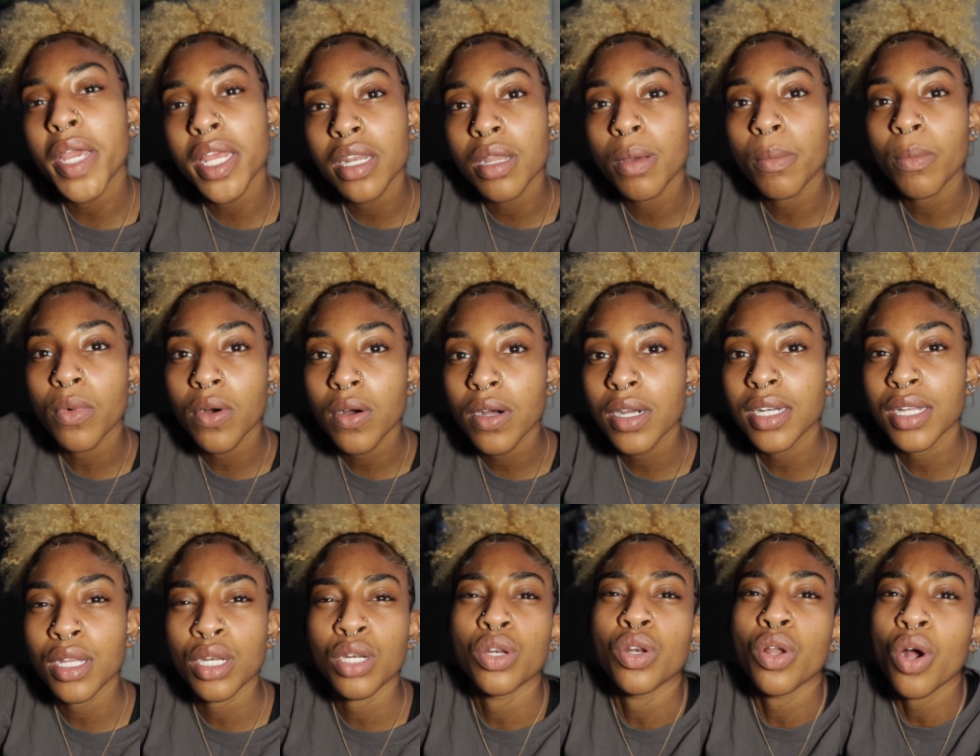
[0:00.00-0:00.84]
in the
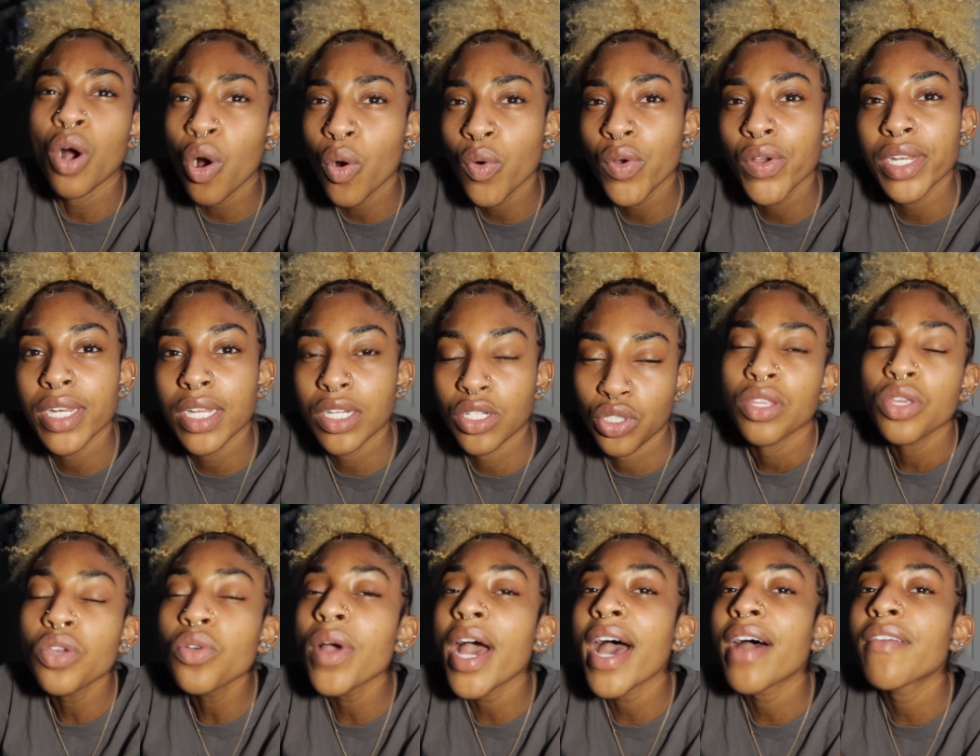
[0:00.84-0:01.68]
morning knowing that
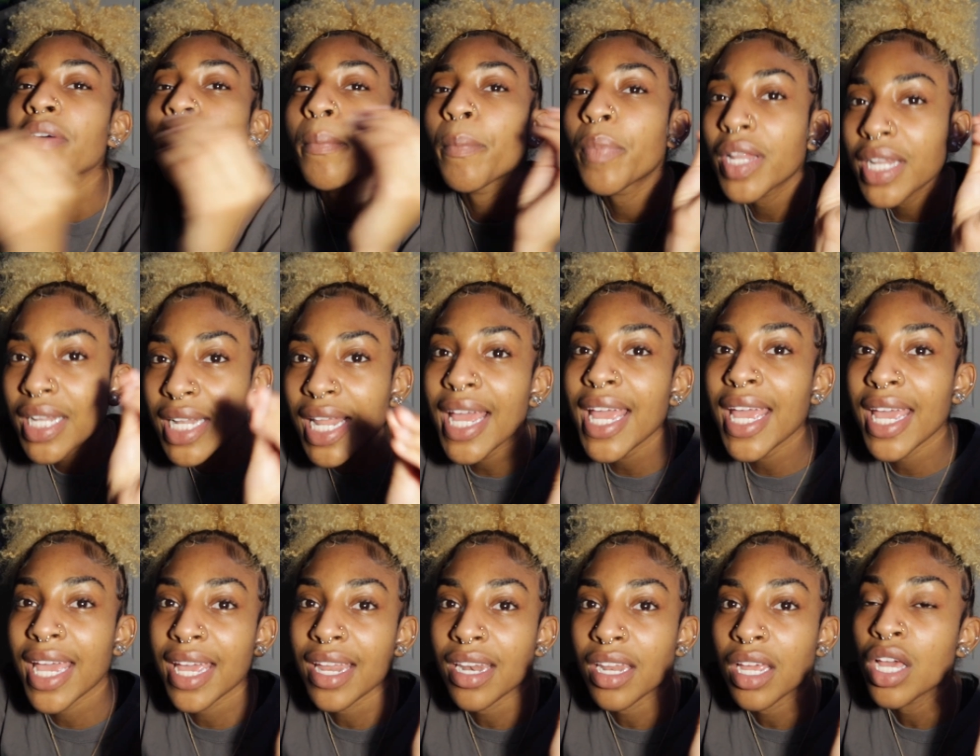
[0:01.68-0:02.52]
you have a
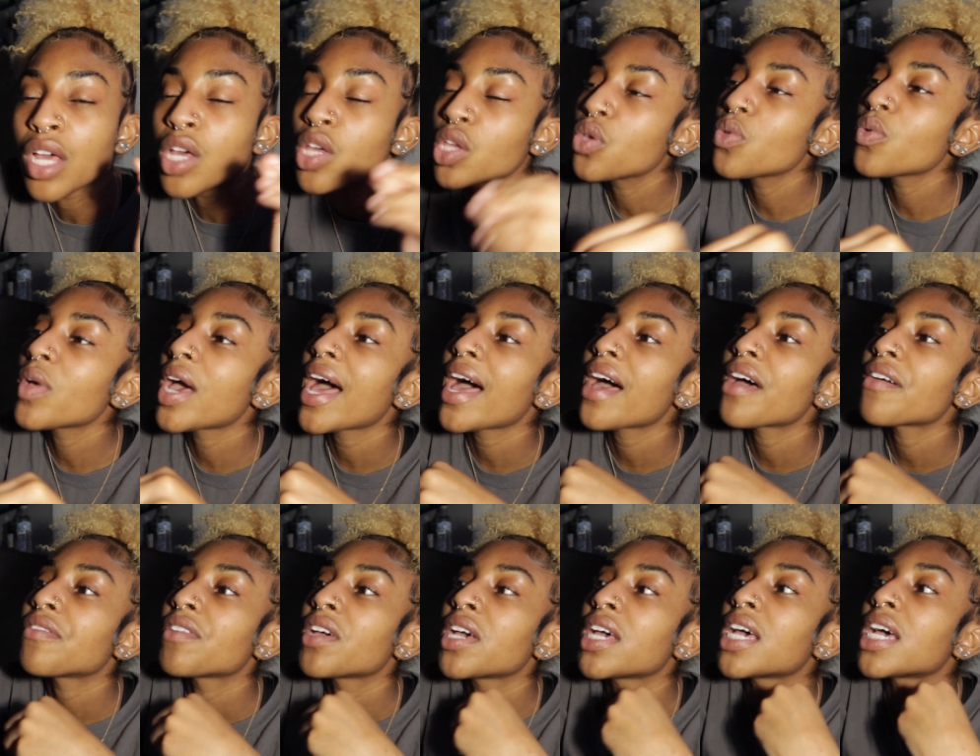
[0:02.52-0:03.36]
plan, you
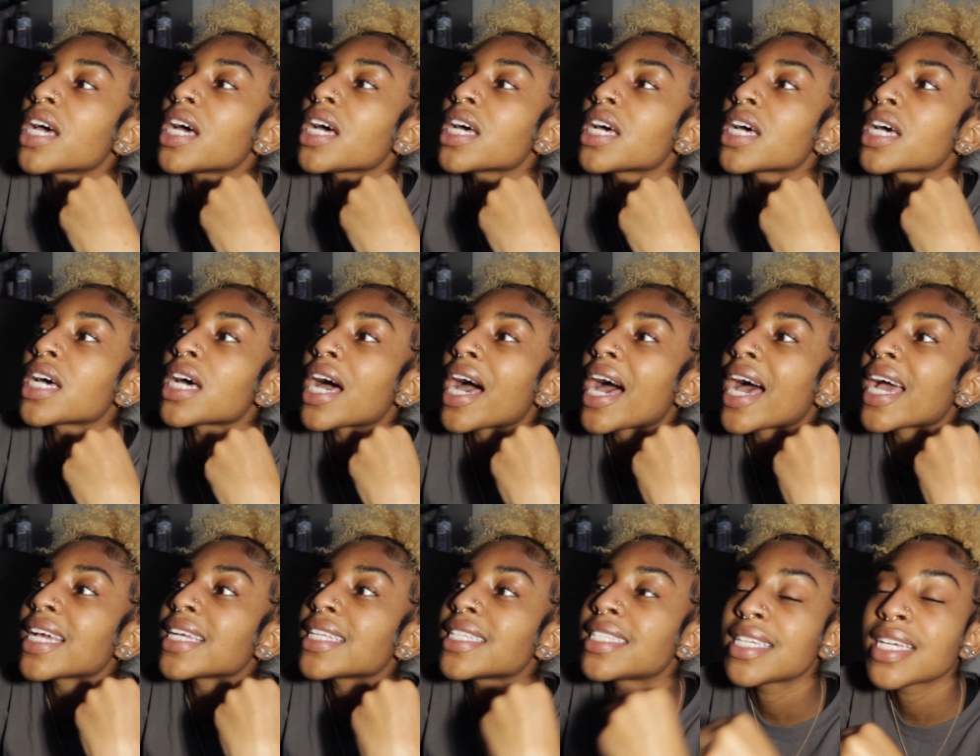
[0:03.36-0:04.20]
have an
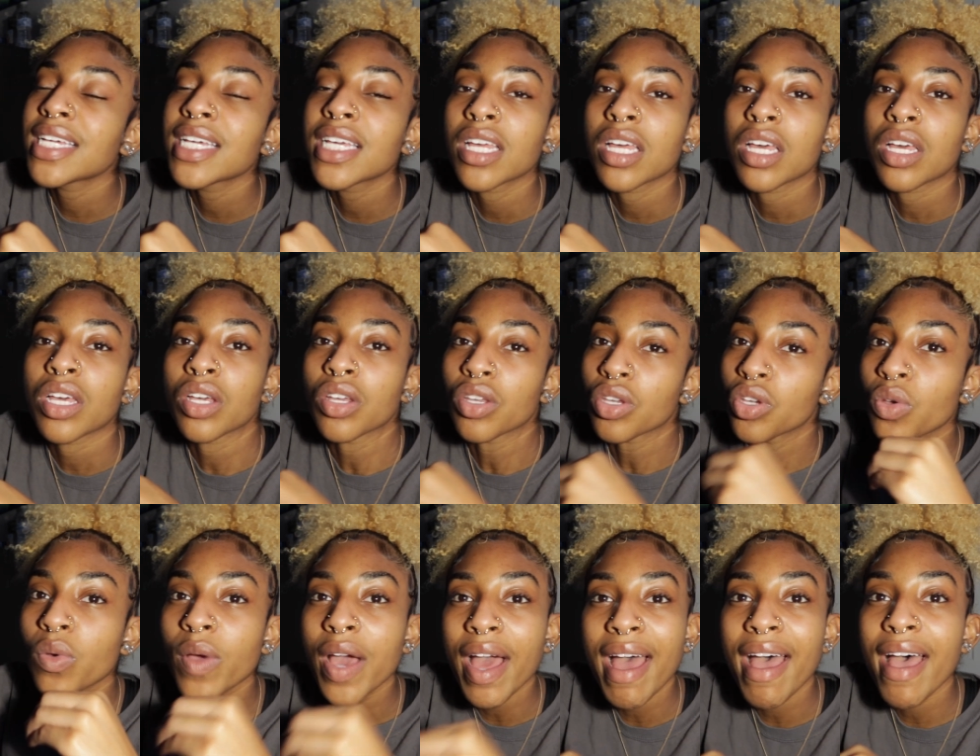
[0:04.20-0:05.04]
idea,
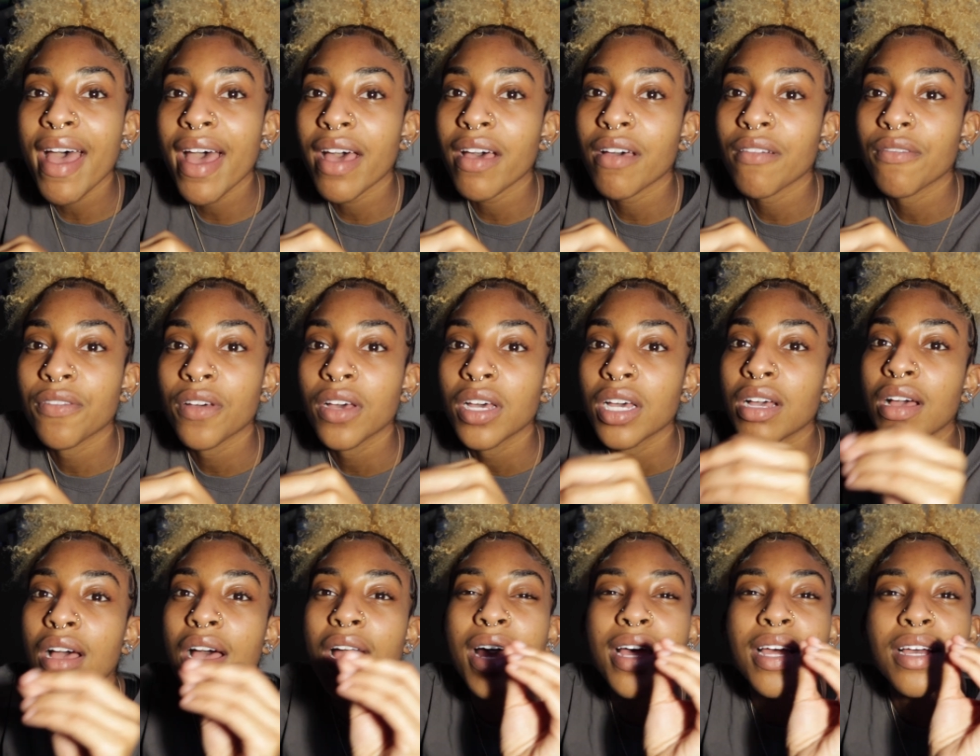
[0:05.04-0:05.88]
you have
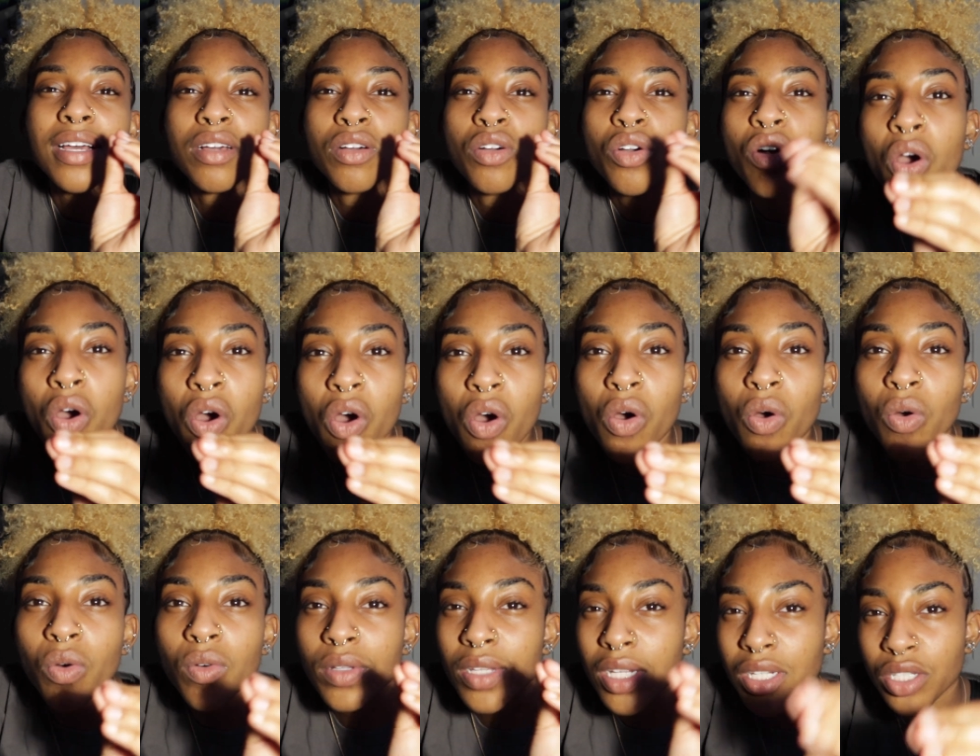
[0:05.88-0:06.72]
a
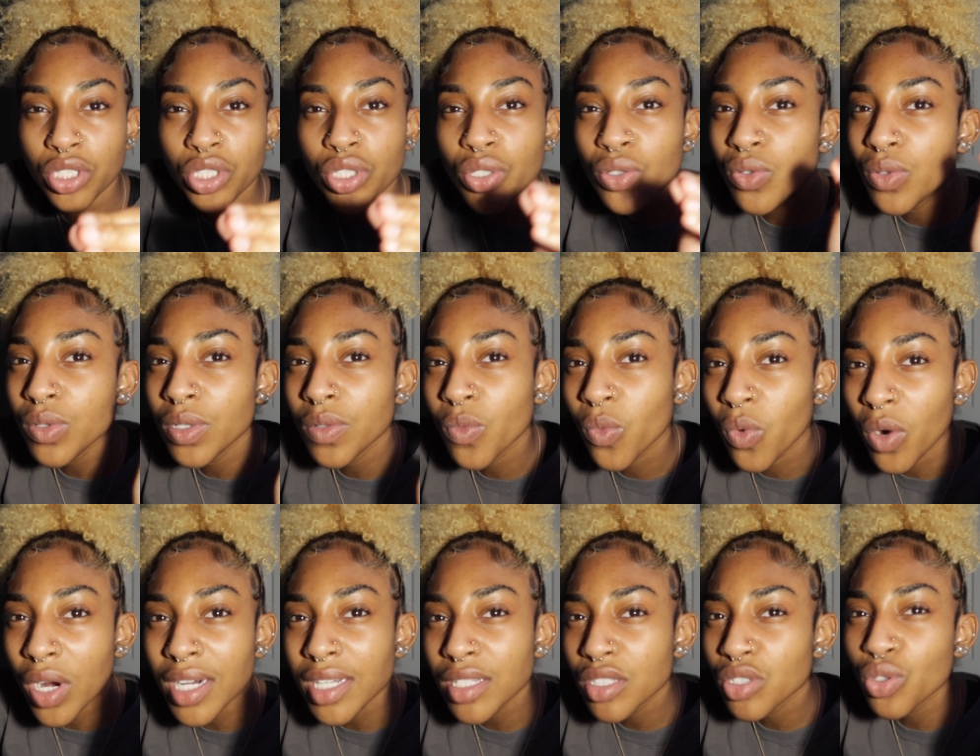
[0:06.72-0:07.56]
goal that you
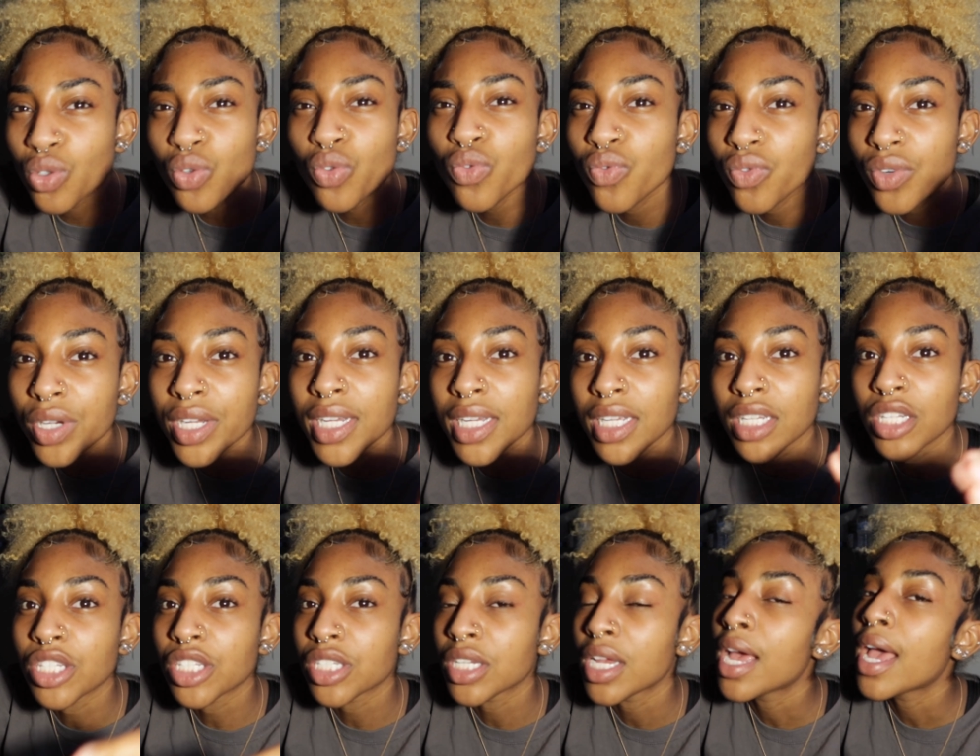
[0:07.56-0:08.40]
want to
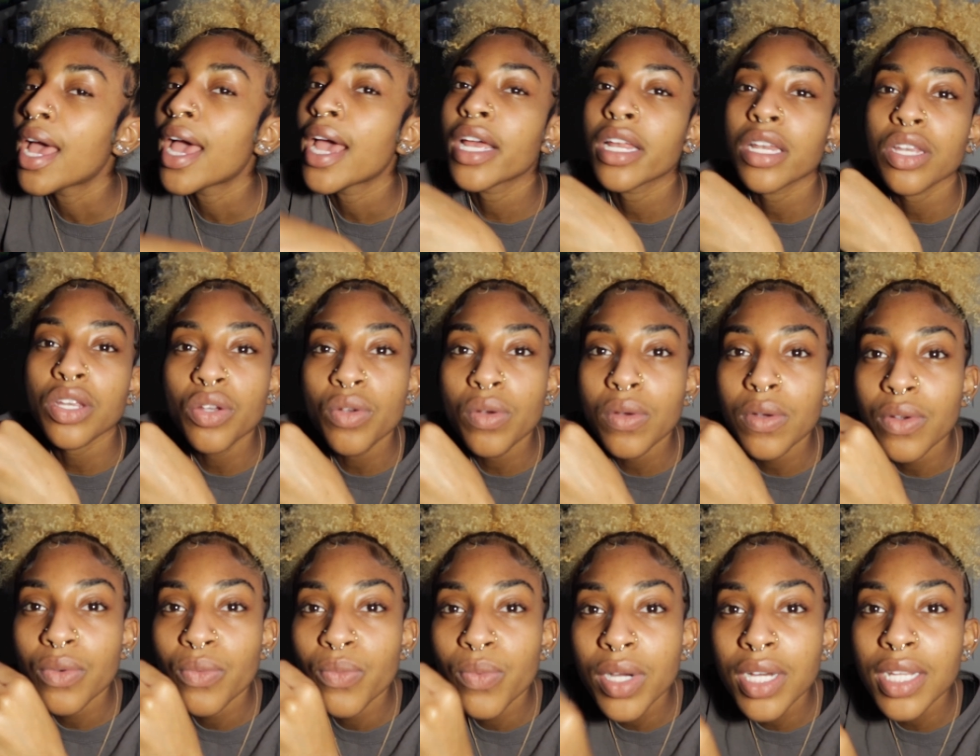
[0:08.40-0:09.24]
reach, and you
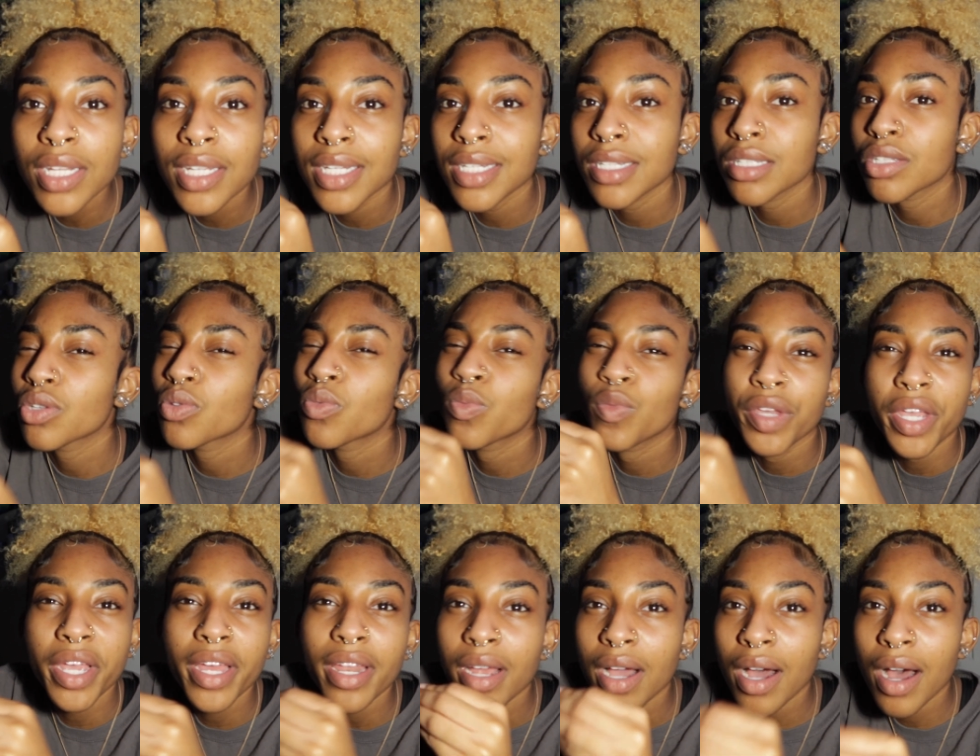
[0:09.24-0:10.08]
are willing to
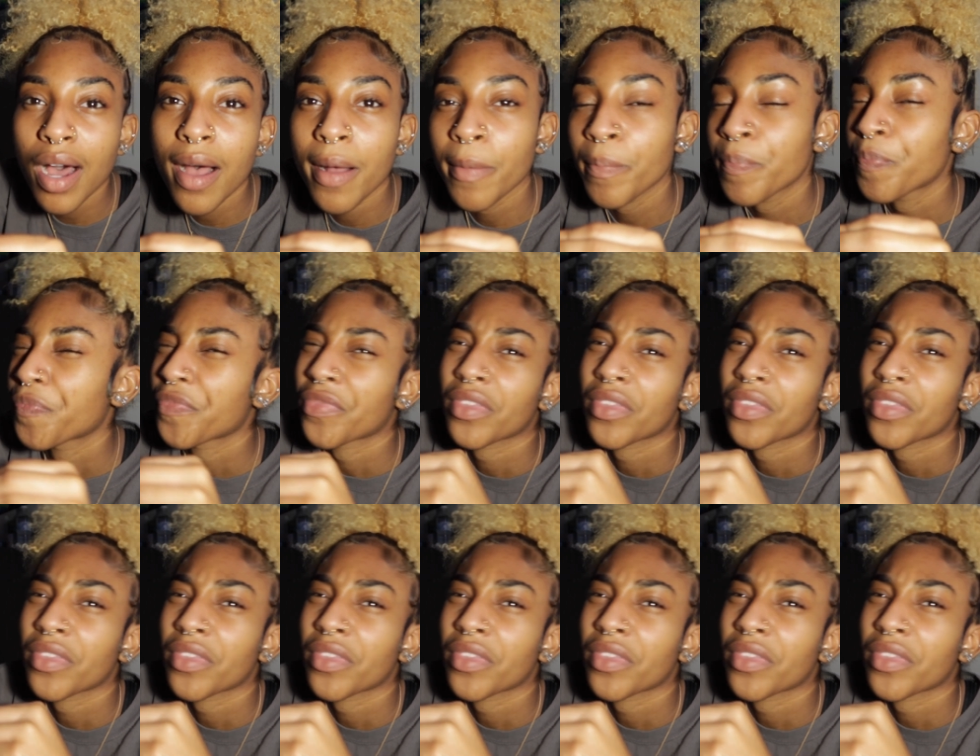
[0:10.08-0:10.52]
get up